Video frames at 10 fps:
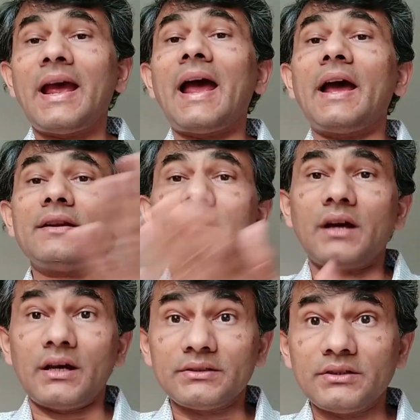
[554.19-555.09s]
and
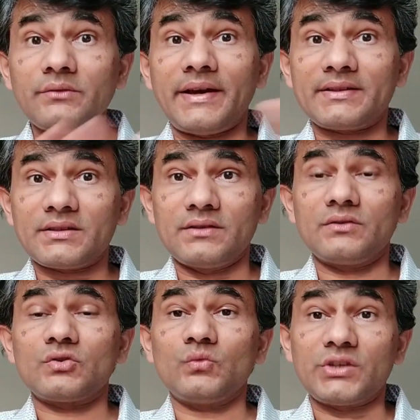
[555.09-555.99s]
other
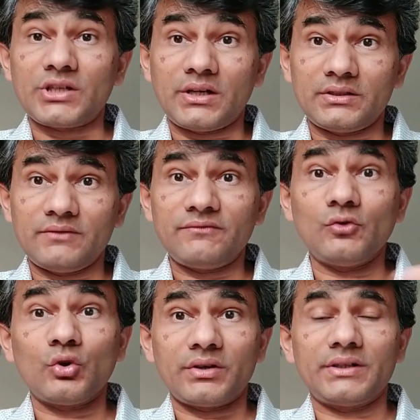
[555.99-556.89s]
vaccines, which are the
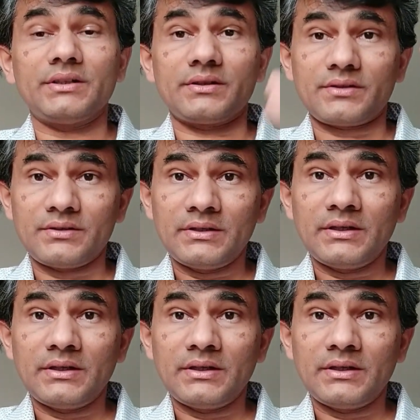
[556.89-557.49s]
forerunners